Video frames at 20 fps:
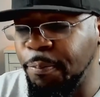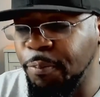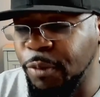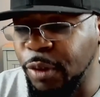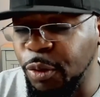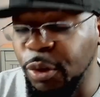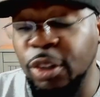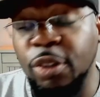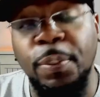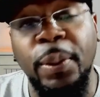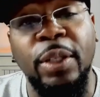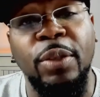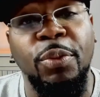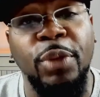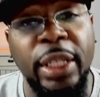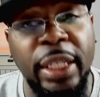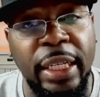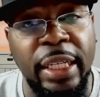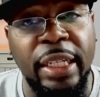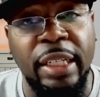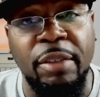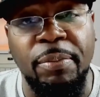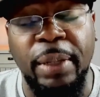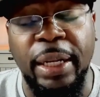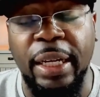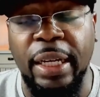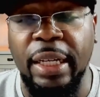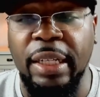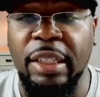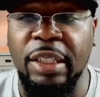We spent the weekends,
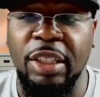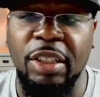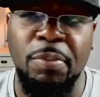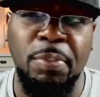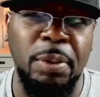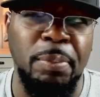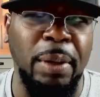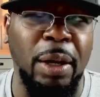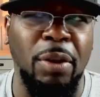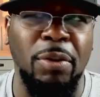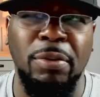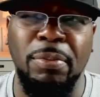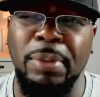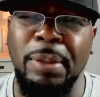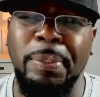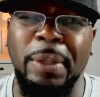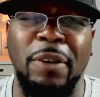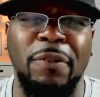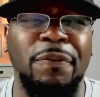man. It just be about